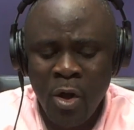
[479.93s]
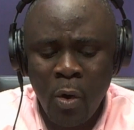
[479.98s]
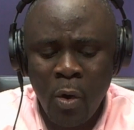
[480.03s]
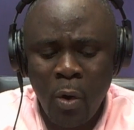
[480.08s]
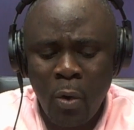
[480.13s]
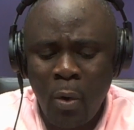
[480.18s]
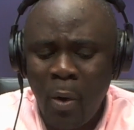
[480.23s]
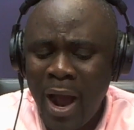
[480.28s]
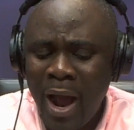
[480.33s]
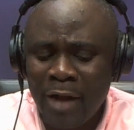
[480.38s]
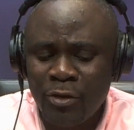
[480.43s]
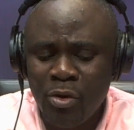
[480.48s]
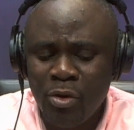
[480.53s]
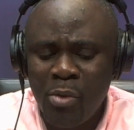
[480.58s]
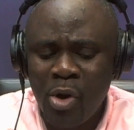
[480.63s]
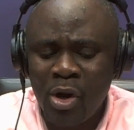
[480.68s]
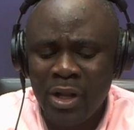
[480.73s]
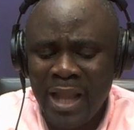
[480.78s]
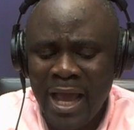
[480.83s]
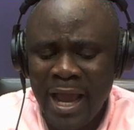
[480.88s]
Oko
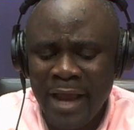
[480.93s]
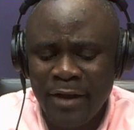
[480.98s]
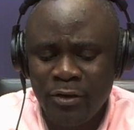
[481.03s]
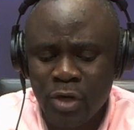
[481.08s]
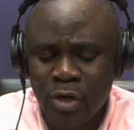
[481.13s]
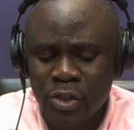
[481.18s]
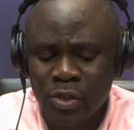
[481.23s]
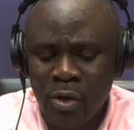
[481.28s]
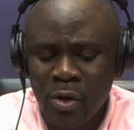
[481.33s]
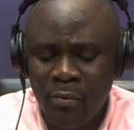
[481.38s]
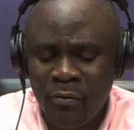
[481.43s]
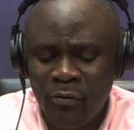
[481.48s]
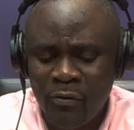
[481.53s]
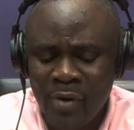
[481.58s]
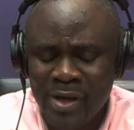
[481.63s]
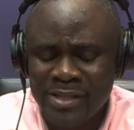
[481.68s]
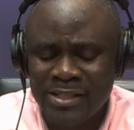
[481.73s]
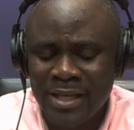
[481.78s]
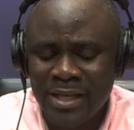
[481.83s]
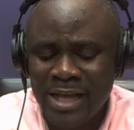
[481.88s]

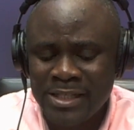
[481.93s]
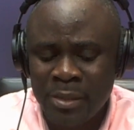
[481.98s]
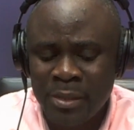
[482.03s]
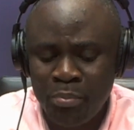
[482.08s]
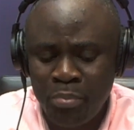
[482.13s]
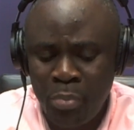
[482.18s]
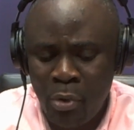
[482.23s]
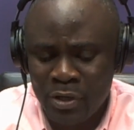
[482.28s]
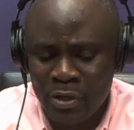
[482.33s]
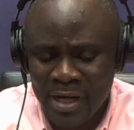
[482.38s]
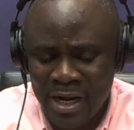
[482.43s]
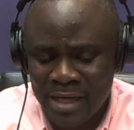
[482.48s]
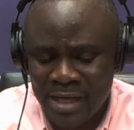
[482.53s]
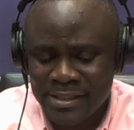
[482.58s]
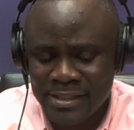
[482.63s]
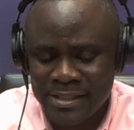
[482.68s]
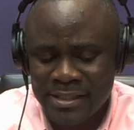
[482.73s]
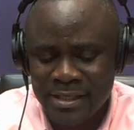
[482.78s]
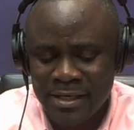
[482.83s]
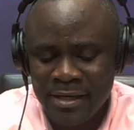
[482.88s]

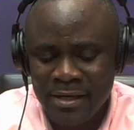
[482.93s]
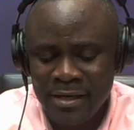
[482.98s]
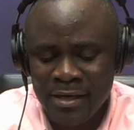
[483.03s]
adomonline.com/podcast.